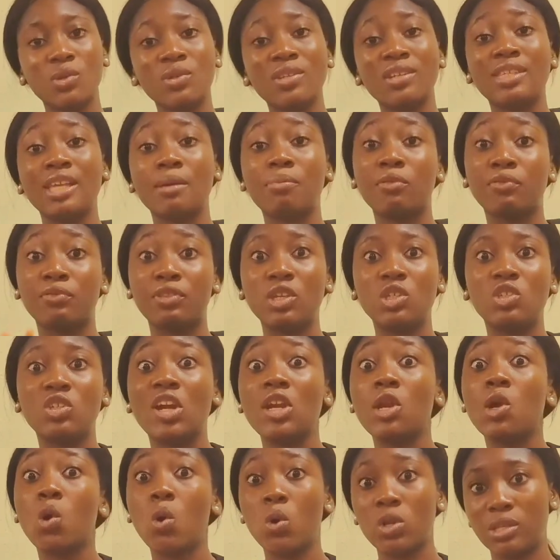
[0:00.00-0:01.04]
So those type of things
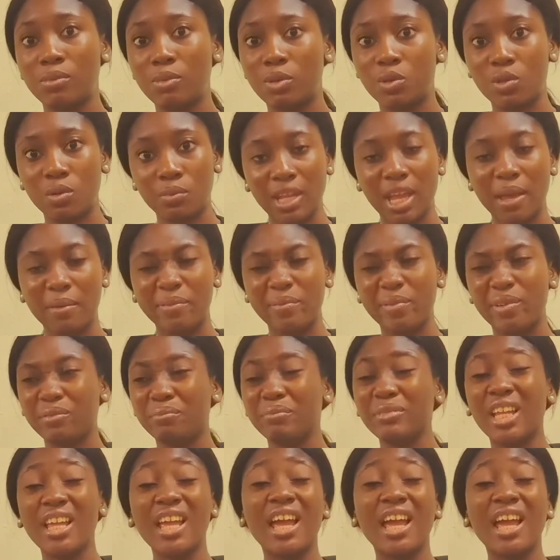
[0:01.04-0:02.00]
really hurt me sometimes. But